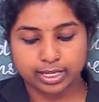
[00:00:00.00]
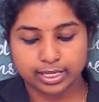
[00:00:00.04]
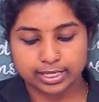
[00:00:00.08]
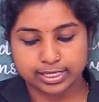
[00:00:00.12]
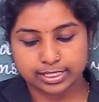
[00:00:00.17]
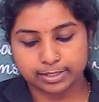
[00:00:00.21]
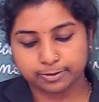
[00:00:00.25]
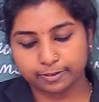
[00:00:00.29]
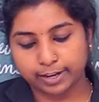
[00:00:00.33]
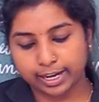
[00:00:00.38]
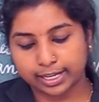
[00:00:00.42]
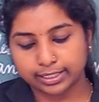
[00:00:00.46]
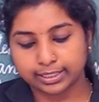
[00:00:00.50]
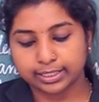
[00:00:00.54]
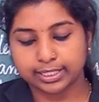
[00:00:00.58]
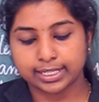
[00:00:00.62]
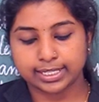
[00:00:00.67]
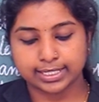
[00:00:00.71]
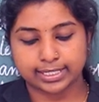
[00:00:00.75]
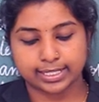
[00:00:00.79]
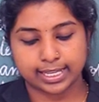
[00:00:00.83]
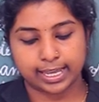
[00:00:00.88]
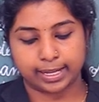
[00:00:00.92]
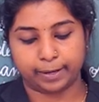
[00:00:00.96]
His father
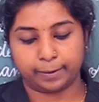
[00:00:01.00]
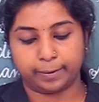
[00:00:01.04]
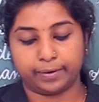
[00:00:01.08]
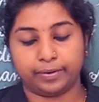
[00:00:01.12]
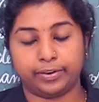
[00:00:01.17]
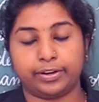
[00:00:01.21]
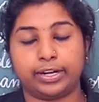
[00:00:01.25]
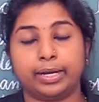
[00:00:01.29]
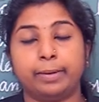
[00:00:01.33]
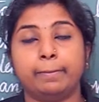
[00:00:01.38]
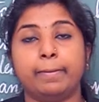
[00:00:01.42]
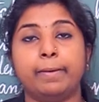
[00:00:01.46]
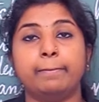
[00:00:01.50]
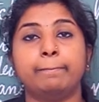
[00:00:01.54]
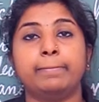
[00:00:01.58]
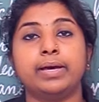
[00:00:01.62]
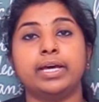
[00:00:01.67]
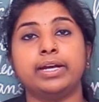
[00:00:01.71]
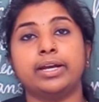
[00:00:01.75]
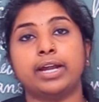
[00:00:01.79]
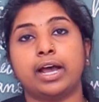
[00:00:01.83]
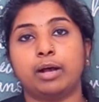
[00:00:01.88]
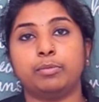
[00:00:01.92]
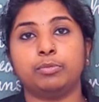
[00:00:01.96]
is saying, remember
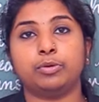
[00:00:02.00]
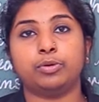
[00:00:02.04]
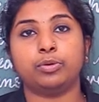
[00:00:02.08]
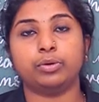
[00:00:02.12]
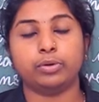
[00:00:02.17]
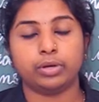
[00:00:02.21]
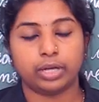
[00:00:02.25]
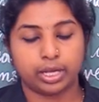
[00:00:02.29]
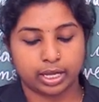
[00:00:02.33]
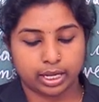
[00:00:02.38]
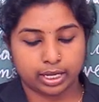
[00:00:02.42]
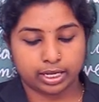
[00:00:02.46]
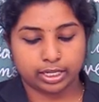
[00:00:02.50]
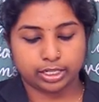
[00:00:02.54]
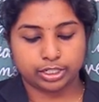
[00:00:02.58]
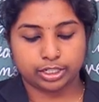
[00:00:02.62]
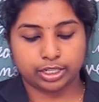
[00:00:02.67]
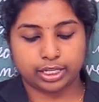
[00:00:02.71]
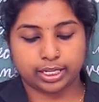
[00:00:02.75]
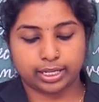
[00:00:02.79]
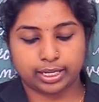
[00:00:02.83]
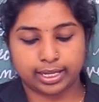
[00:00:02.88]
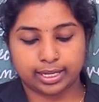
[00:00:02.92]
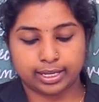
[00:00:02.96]
Ramu.
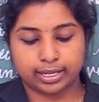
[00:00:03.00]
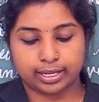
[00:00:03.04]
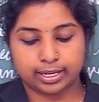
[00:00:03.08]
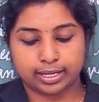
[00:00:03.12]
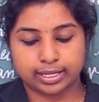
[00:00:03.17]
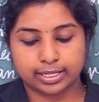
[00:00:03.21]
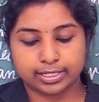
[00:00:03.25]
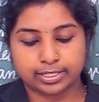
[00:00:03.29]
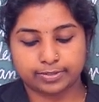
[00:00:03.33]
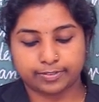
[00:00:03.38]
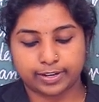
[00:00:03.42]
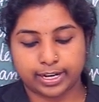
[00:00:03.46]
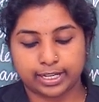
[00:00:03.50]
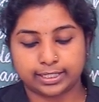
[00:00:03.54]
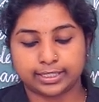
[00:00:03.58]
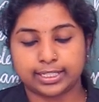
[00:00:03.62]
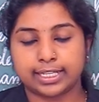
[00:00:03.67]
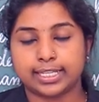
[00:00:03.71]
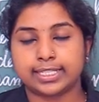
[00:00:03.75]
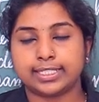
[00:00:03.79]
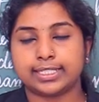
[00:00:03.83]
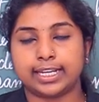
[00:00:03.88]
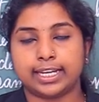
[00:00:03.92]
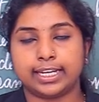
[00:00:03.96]
His father
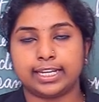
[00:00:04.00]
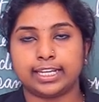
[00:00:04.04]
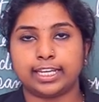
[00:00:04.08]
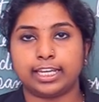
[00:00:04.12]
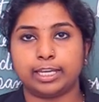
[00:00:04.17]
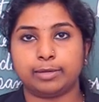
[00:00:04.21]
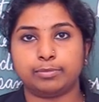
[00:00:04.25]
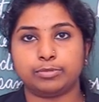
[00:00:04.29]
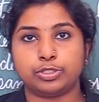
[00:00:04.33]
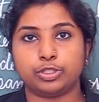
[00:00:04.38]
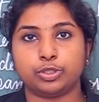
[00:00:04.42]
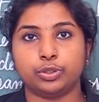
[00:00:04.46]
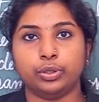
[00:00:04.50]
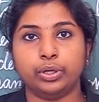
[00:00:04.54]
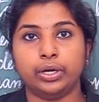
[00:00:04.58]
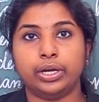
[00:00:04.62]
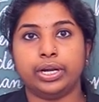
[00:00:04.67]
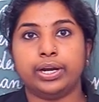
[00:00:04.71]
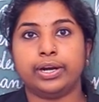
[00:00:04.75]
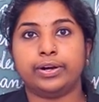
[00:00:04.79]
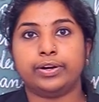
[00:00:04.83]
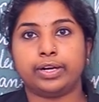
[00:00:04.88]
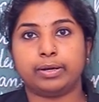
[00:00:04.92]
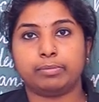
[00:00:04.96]
is telling him to
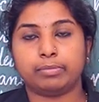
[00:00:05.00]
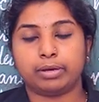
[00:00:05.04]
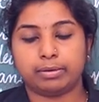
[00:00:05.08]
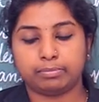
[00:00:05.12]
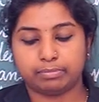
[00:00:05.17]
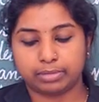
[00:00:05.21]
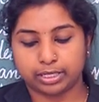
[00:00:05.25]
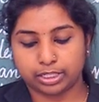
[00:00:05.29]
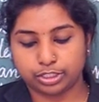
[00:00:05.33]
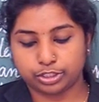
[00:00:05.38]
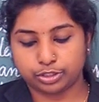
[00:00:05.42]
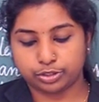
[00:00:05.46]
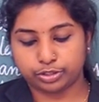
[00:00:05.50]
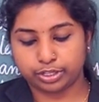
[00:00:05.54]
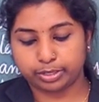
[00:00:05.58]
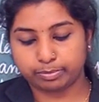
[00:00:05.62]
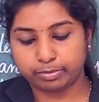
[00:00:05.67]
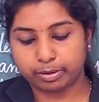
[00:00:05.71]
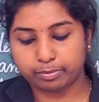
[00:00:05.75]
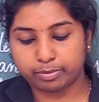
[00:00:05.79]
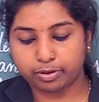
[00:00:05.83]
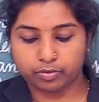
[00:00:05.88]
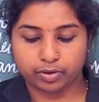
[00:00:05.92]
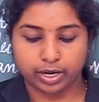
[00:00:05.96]
remember. To
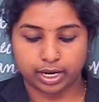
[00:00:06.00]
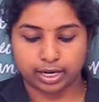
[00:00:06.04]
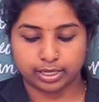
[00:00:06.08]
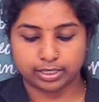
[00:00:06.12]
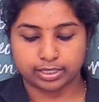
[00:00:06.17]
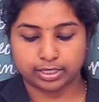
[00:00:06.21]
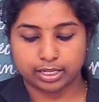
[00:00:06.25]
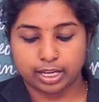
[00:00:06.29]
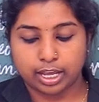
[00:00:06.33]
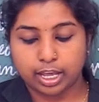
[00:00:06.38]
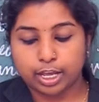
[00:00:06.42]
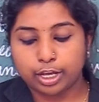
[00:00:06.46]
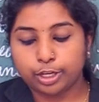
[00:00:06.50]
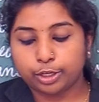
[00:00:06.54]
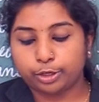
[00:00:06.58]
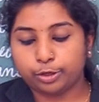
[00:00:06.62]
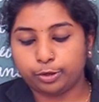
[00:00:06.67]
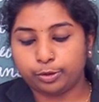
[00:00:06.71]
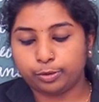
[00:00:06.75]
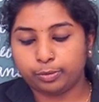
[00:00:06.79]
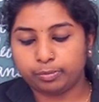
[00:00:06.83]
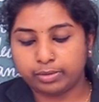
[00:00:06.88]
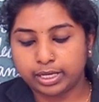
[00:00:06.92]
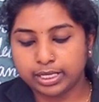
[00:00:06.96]
remember what?
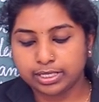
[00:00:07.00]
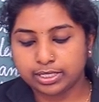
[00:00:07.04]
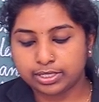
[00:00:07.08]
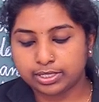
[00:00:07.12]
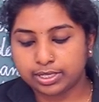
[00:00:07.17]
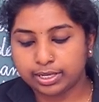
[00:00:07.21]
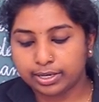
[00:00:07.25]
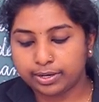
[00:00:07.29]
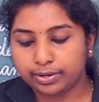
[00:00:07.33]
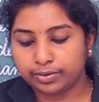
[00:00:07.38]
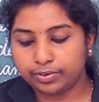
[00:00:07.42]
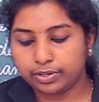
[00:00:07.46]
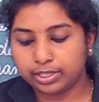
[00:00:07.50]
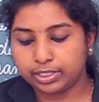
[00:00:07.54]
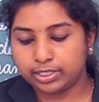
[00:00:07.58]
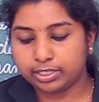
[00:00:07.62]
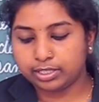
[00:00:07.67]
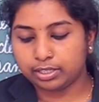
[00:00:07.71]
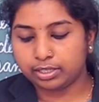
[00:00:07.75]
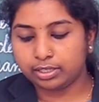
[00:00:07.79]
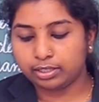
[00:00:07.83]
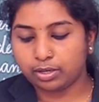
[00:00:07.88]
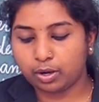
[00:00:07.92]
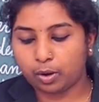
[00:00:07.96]
You must
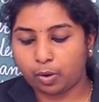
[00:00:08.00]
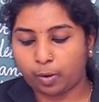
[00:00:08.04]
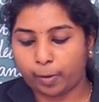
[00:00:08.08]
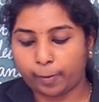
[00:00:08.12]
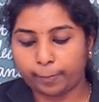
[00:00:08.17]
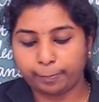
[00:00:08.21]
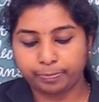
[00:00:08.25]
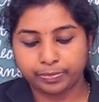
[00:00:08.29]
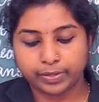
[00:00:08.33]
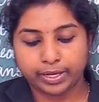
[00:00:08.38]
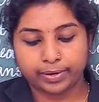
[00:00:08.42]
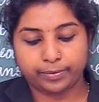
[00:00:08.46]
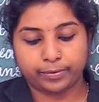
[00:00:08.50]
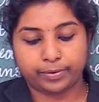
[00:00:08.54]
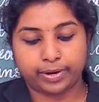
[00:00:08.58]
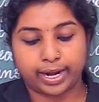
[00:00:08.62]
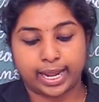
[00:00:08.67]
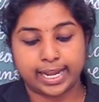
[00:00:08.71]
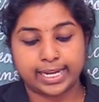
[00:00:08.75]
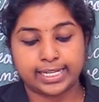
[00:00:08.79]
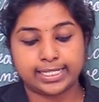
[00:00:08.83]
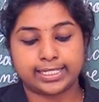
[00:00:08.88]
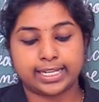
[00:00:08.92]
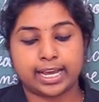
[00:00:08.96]
return home
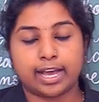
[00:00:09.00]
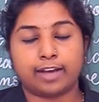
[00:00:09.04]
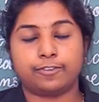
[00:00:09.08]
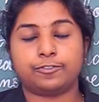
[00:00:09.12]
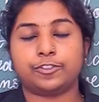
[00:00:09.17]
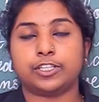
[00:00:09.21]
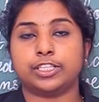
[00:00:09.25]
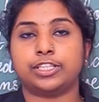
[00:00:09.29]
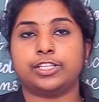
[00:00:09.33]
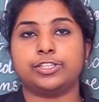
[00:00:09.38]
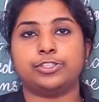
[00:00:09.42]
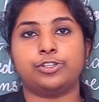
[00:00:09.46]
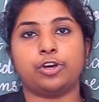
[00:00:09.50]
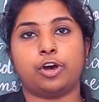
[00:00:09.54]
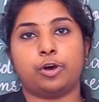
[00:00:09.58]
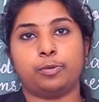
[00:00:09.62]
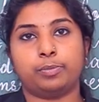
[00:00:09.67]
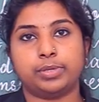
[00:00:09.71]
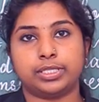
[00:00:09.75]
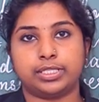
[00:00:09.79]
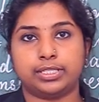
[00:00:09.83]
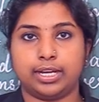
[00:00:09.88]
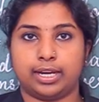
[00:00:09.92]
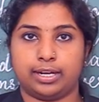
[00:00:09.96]
right after the
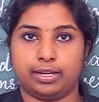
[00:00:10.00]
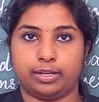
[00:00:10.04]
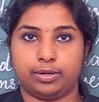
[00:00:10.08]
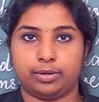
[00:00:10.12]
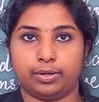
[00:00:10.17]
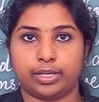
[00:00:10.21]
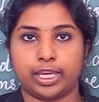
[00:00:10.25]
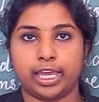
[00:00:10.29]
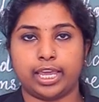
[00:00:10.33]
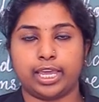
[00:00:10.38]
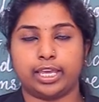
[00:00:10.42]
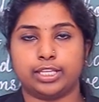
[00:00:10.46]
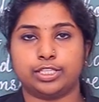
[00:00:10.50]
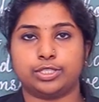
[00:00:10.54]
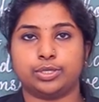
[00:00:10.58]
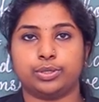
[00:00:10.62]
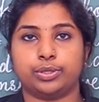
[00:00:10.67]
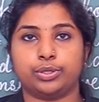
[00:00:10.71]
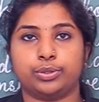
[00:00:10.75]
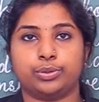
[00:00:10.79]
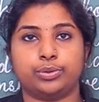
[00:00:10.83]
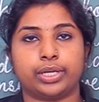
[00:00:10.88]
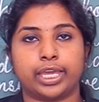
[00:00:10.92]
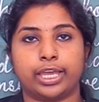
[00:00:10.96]
job is done. Okay, so
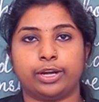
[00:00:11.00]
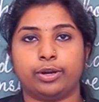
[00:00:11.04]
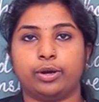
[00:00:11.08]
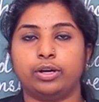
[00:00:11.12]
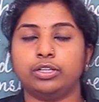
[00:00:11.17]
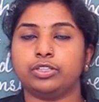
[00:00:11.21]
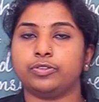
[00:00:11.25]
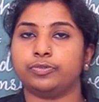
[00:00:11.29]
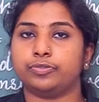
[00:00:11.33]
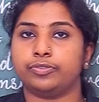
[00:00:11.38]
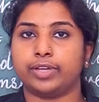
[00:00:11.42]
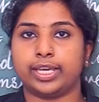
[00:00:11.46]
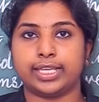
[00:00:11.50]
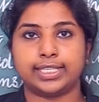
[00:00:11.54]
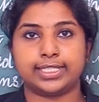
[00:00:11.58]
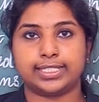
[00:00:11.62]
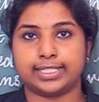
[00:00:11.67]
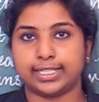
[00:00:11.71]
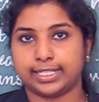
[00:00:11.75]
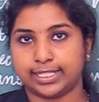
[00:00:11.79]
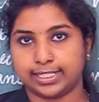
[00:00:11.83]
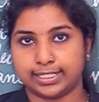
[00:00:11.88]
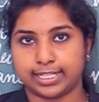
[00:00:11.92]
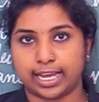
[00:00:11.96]
you cannot
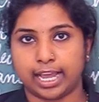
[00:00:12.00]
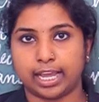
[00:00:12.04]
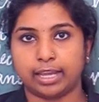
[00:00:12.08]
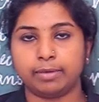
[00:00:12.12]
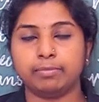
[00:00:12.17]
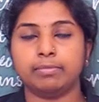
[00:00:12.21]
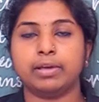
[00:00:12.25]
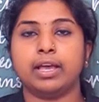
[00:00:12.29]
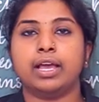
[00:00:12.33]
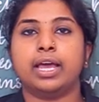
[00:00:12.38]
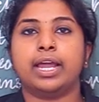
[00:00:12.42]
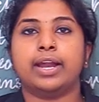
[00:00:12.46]
waste any time